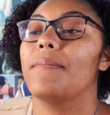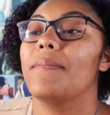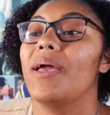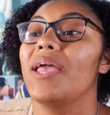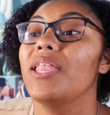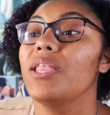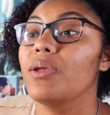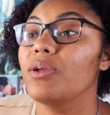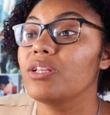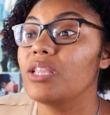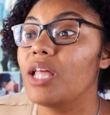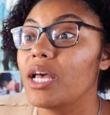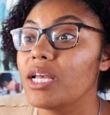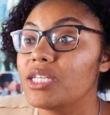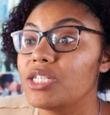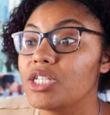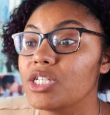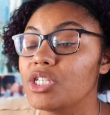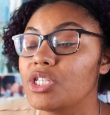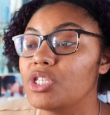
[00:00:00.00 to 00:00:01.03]
and they're
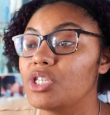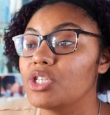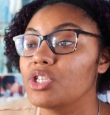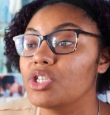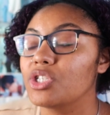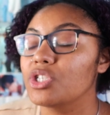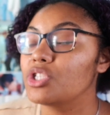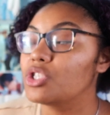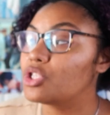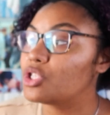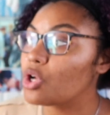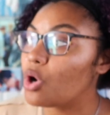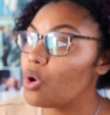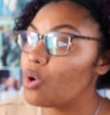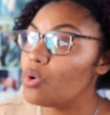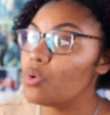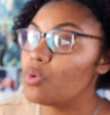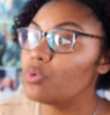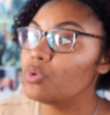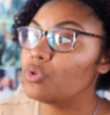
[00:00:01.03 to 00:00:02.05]
like, just, they're
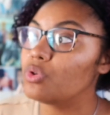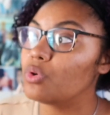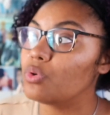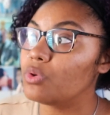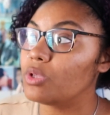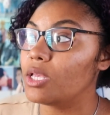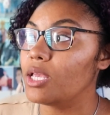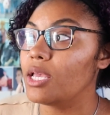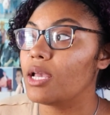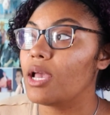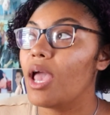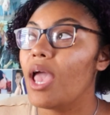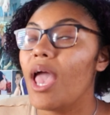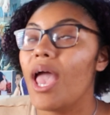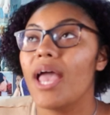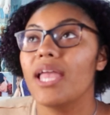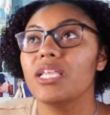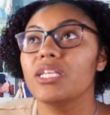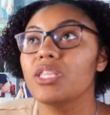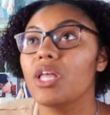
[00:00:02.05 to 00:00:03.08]
so unique.
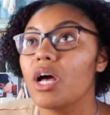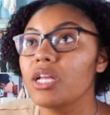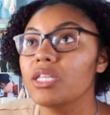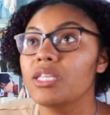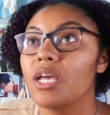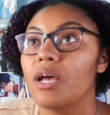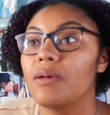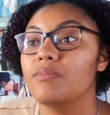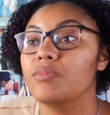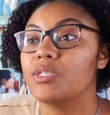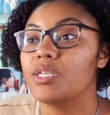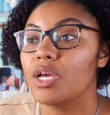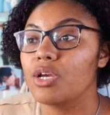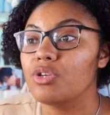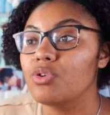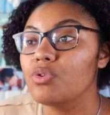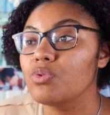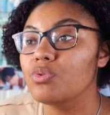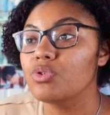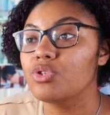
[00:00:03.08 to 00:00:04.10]
And a lot of times
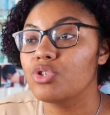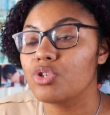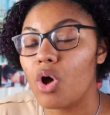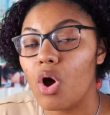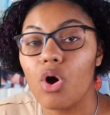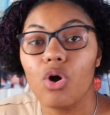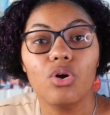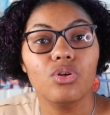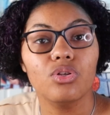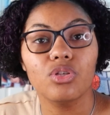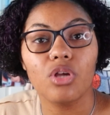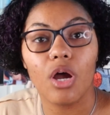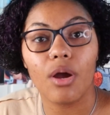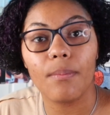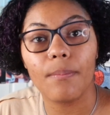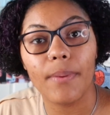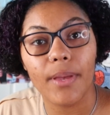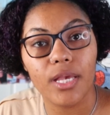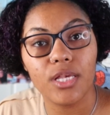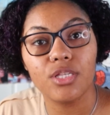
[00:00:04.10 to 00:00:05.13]
Daniel's songs are
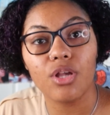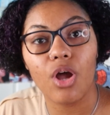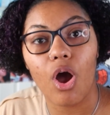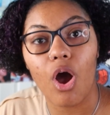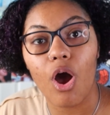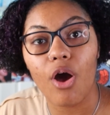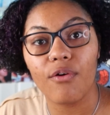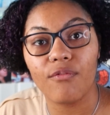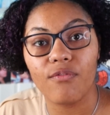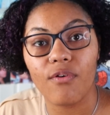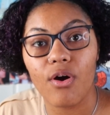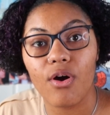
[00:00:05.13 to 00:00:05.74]
based off